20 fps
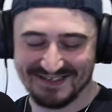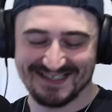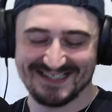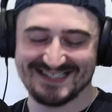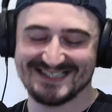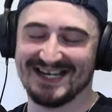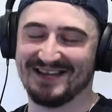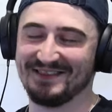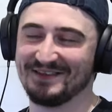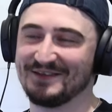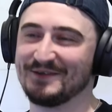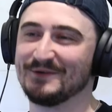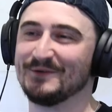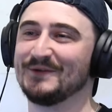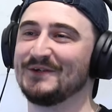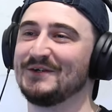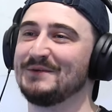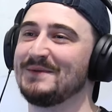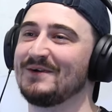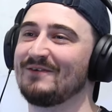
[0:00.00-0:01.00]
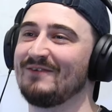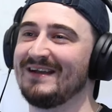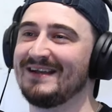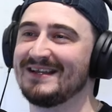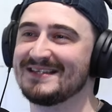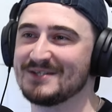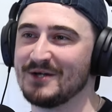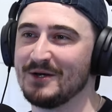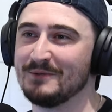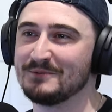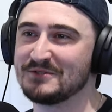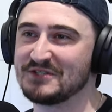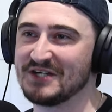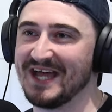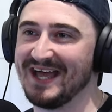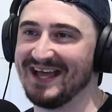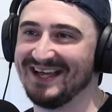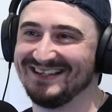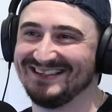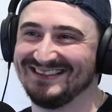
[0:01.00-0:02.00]
Sat in the corner on my granddad's
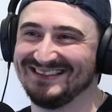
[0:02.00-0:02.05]
armchair.